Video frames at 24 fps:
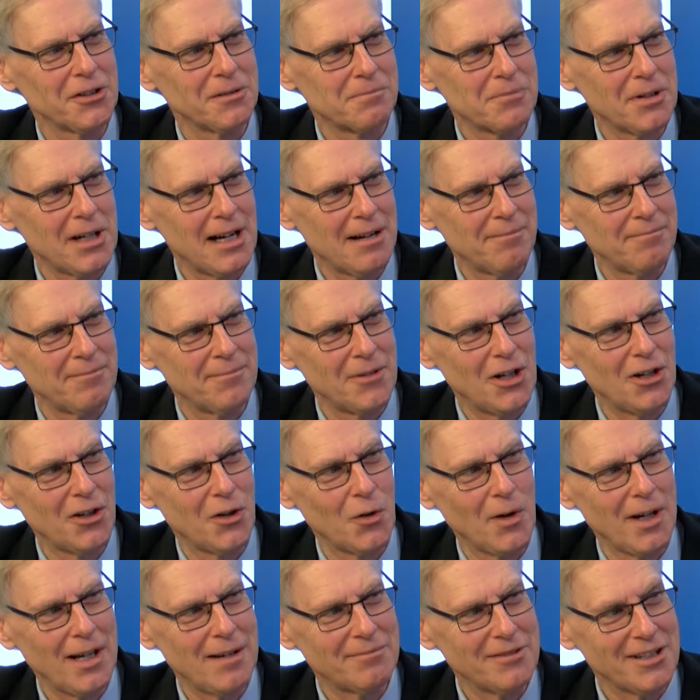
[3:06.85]
problem all
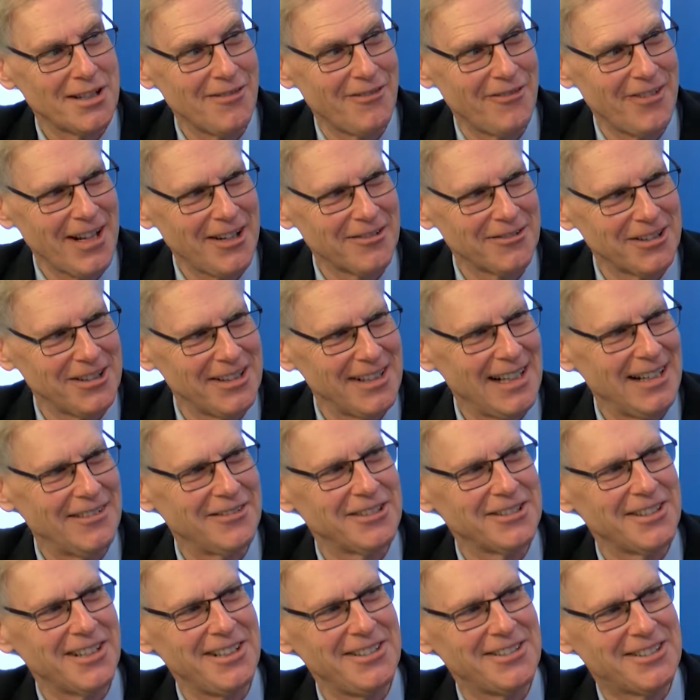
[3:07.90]
the way up to the federal
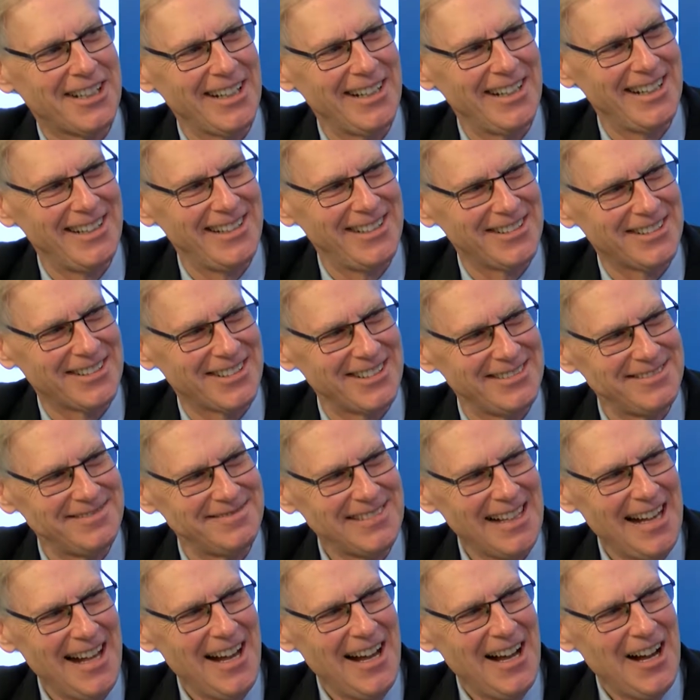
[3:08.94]
level these days,
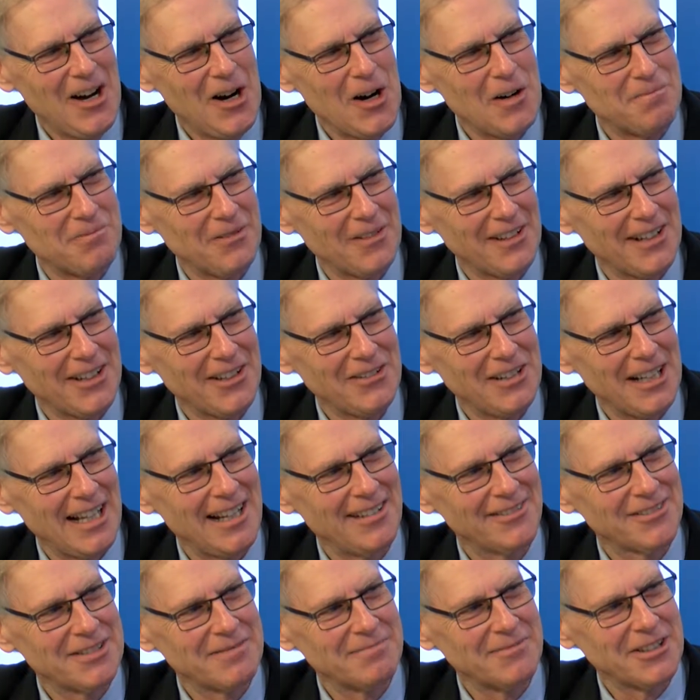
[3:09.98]
and hopefully you'll
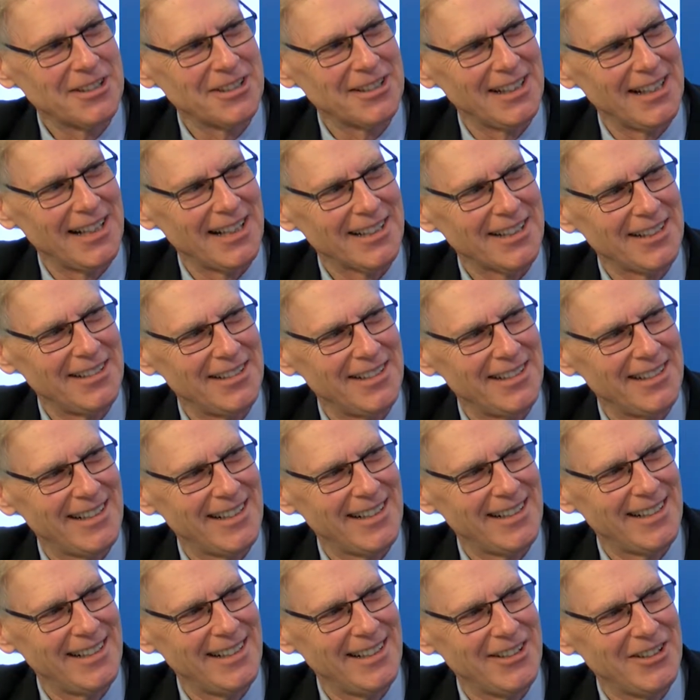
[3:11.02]
have some good luck in
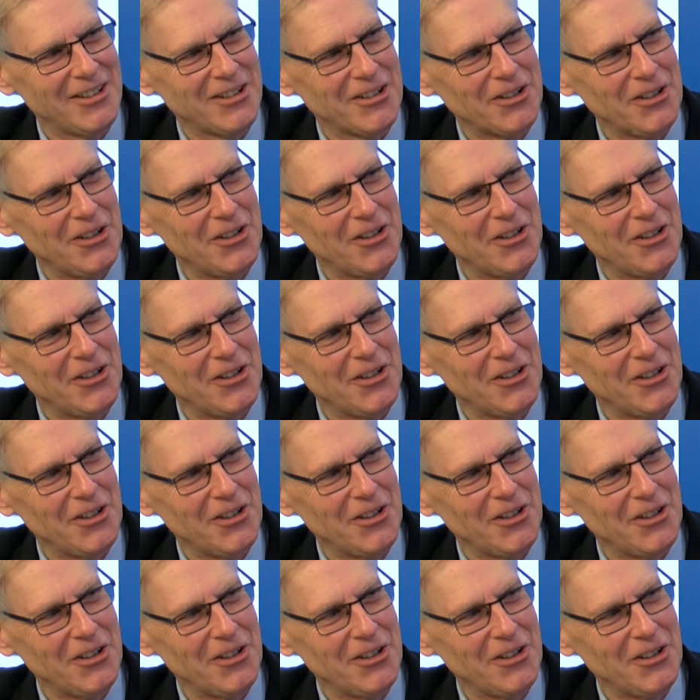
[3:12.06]
your goal.